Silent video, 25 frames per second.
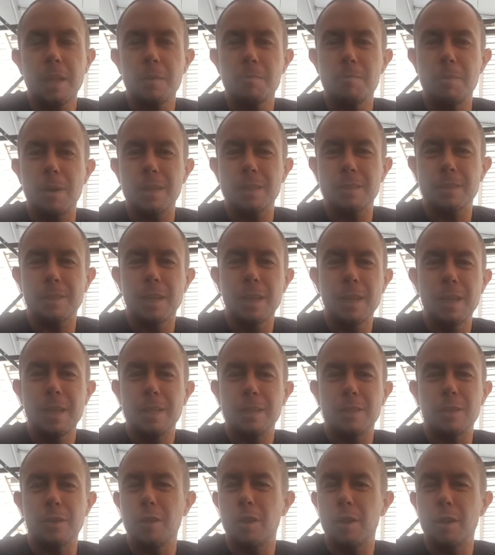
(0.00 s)
But
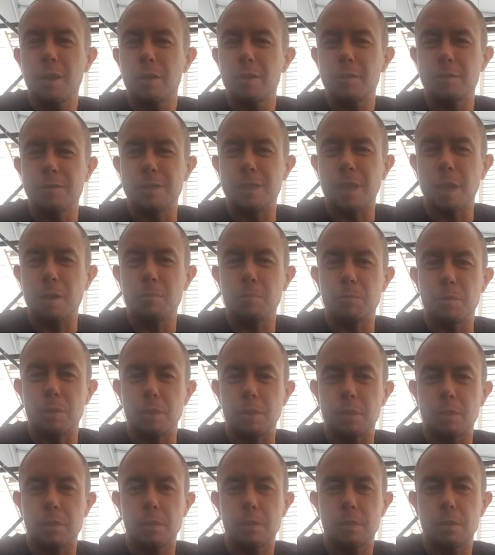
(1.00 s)
there are a lot of
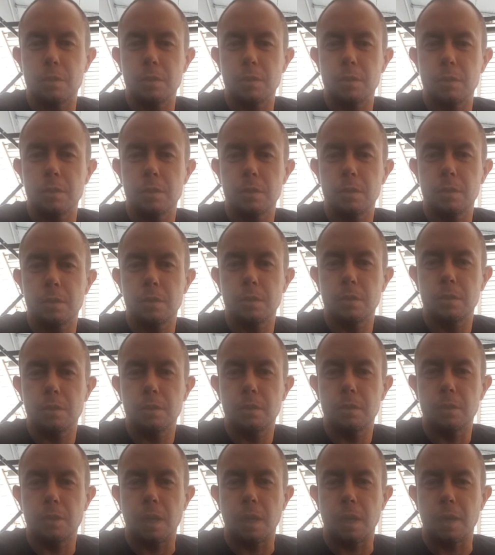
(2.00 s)
numbers
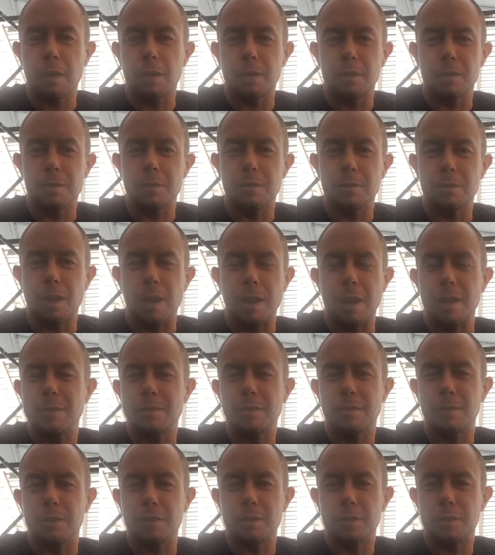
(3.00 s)
and
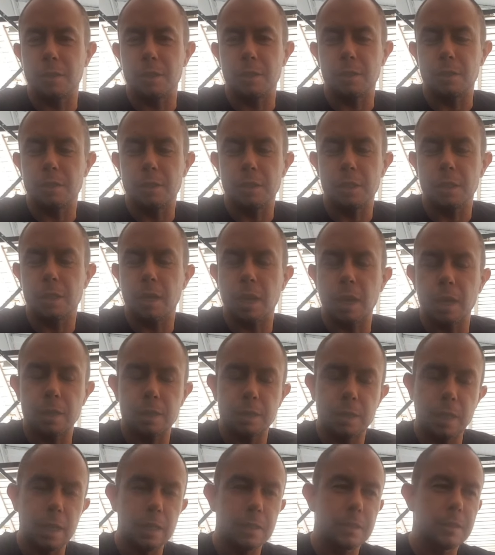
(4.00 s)
letters and shit like
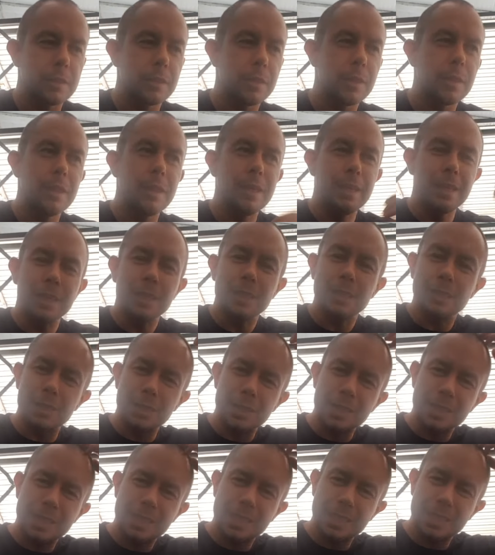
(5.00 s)
that.
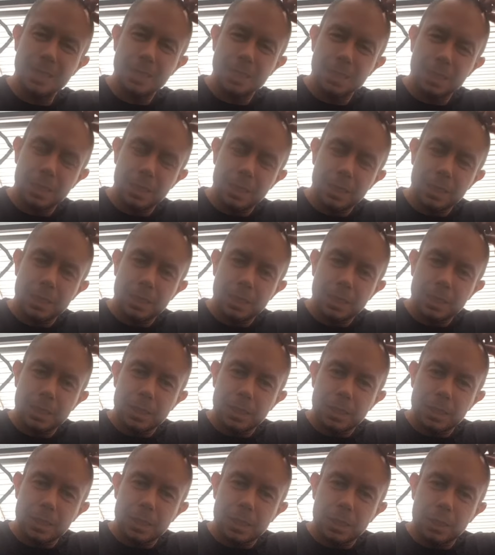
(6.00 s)
So
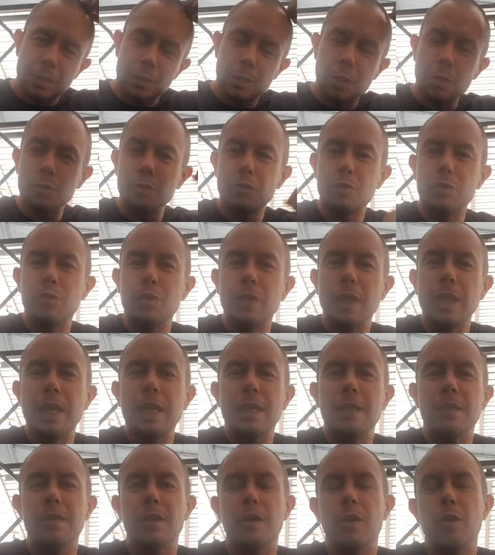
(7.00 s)
you don't really
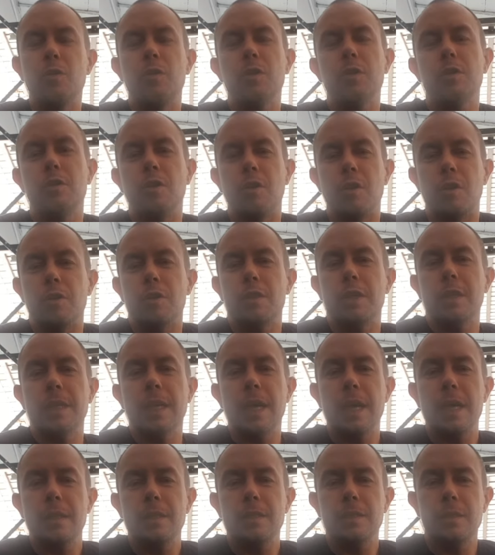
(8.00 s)
know what you're looking
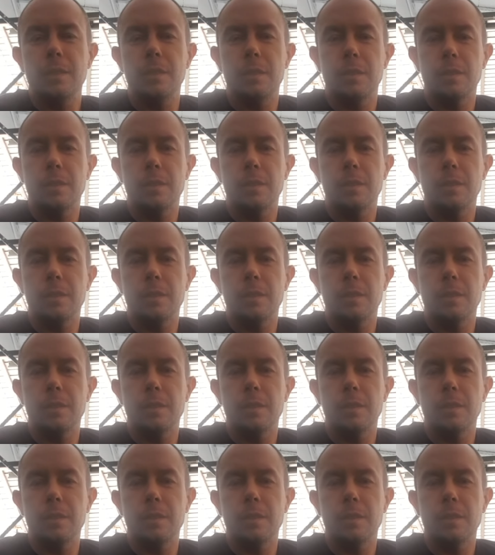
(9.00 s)
at.